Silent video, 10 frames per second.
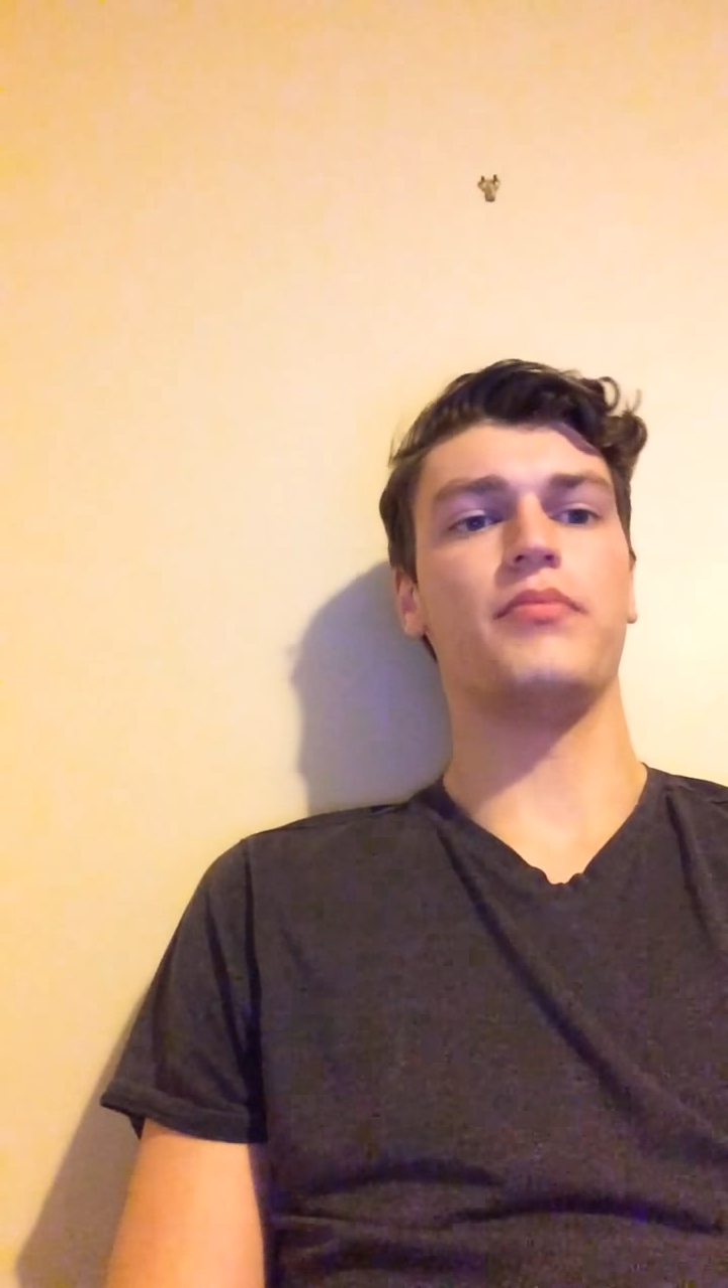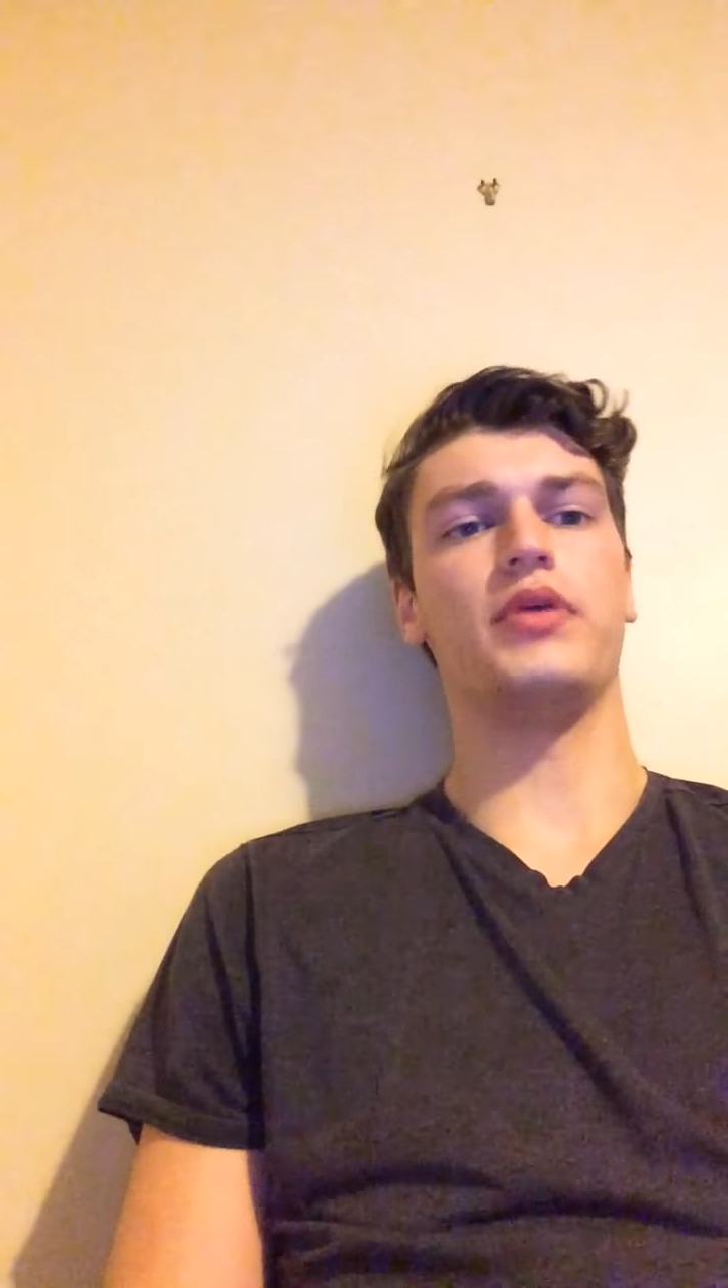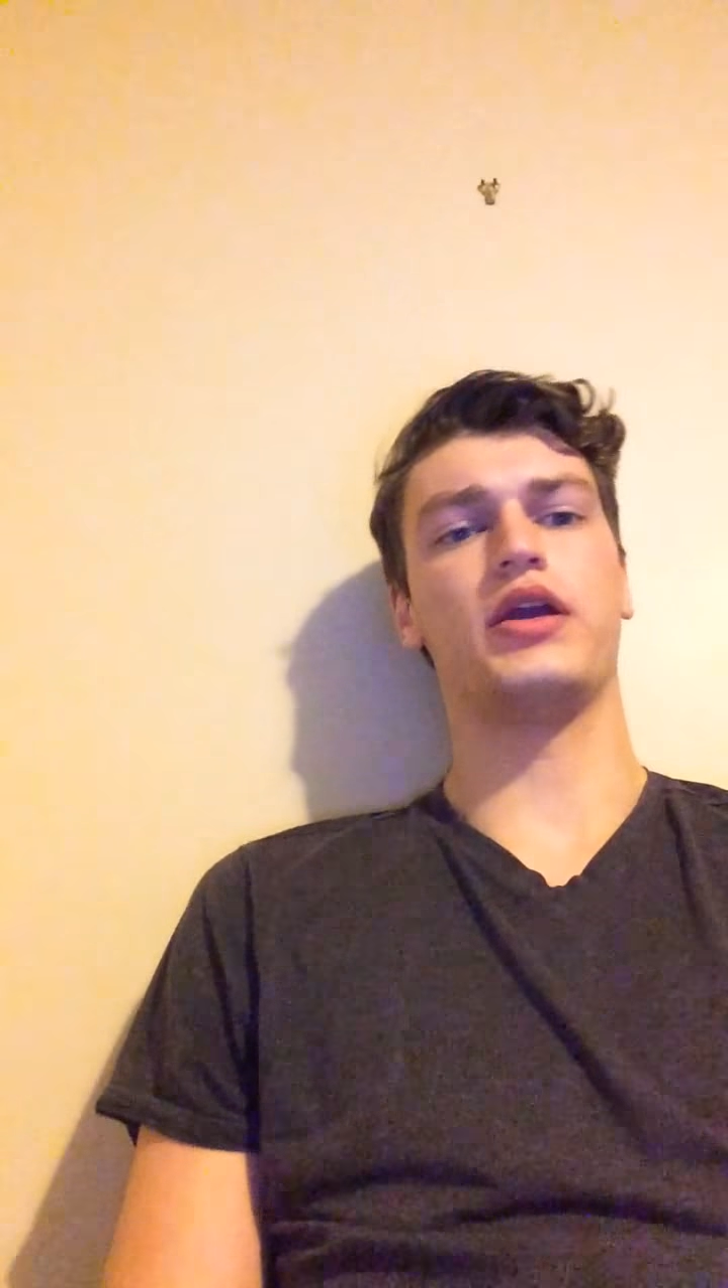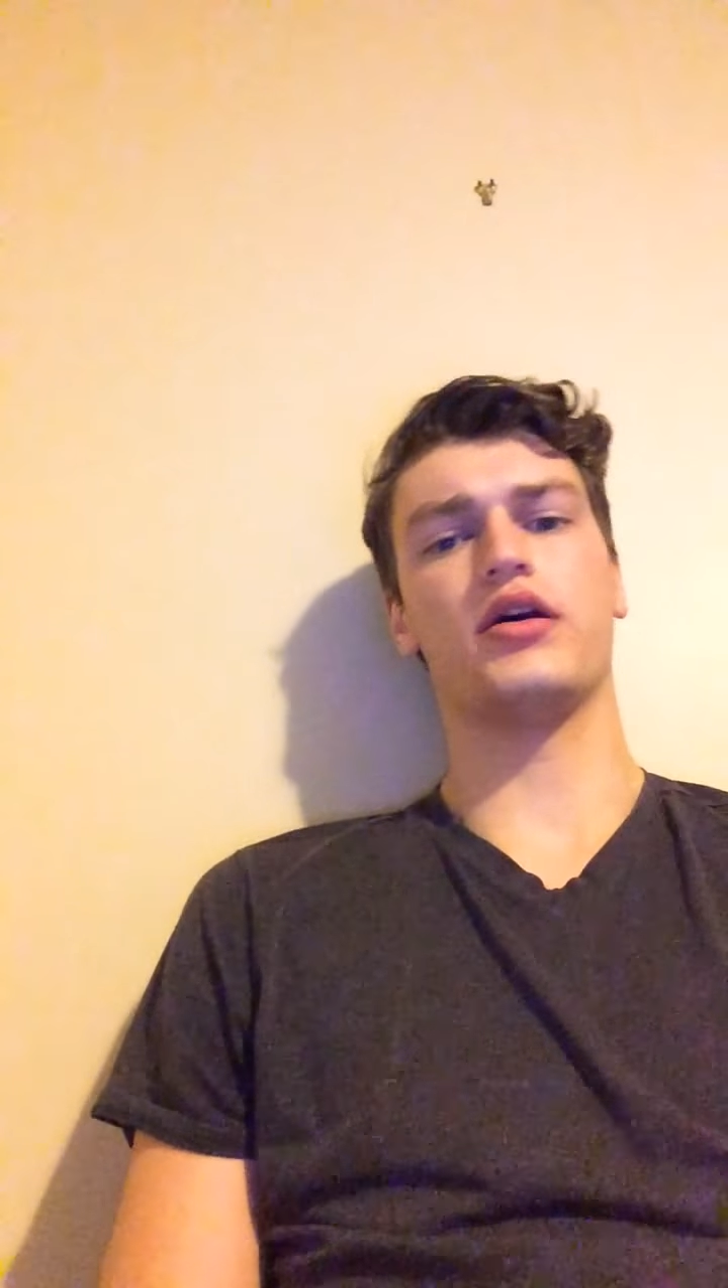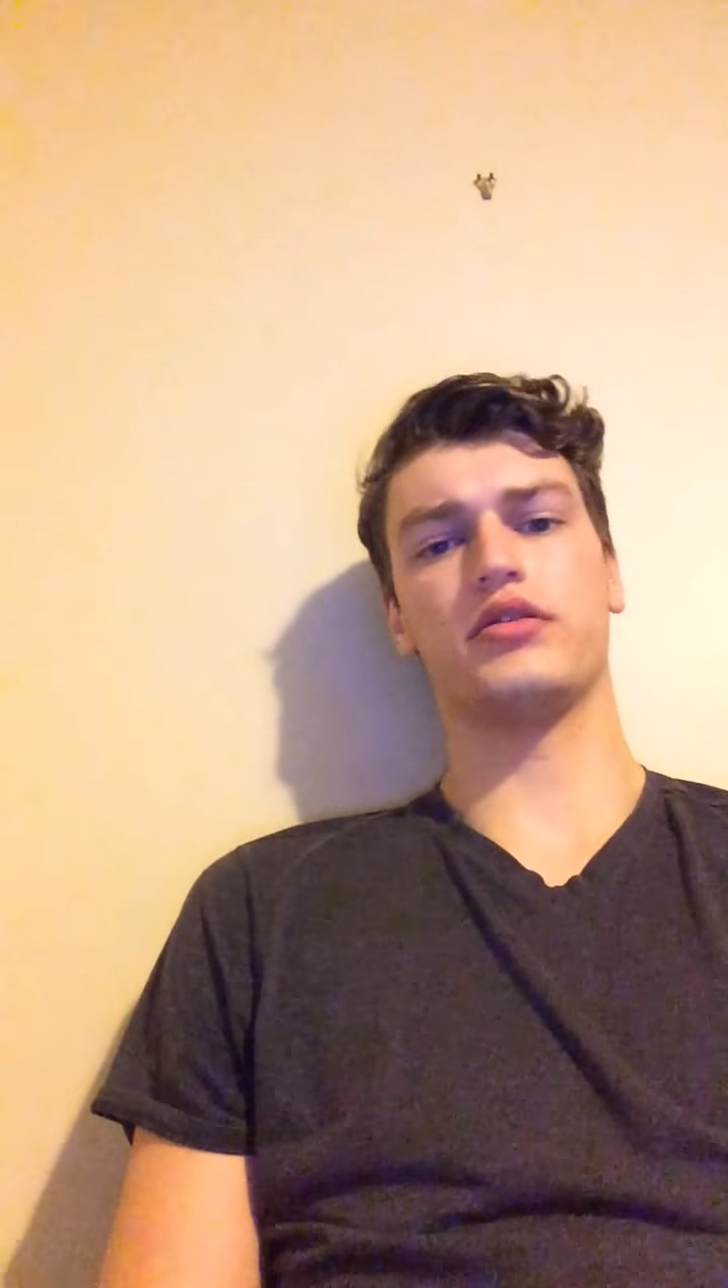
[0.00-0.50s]

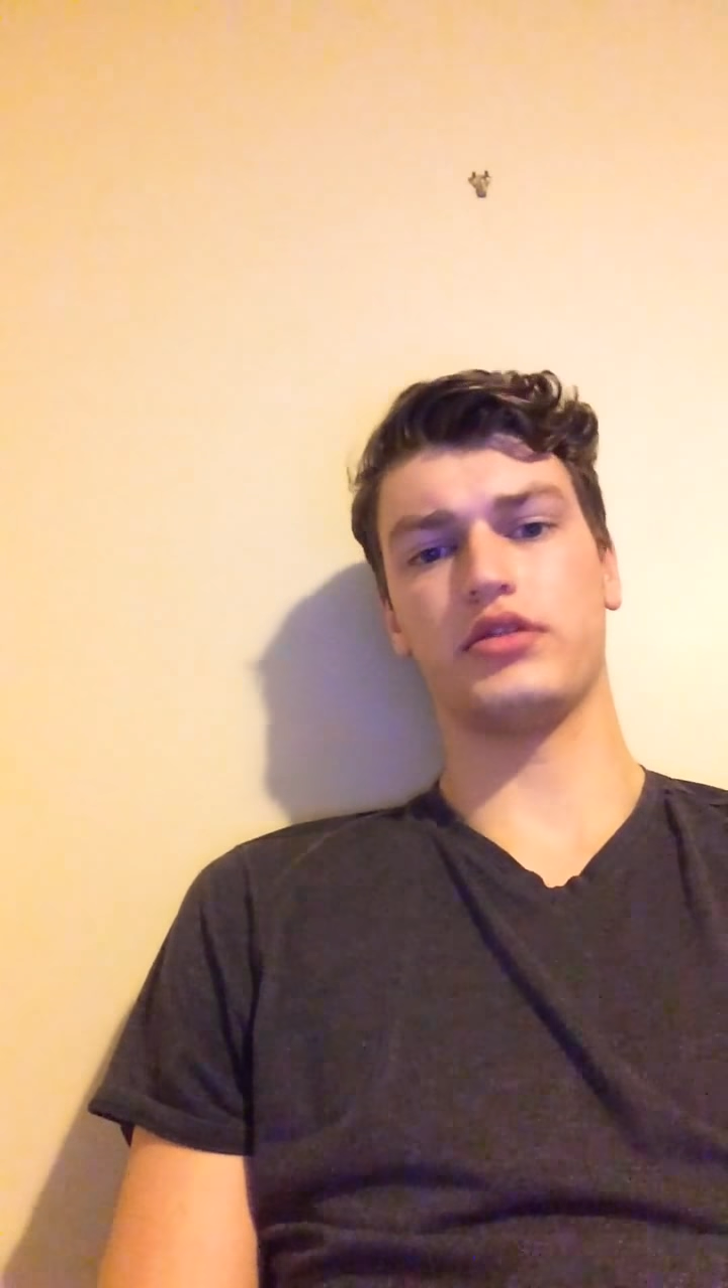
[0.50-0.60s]
because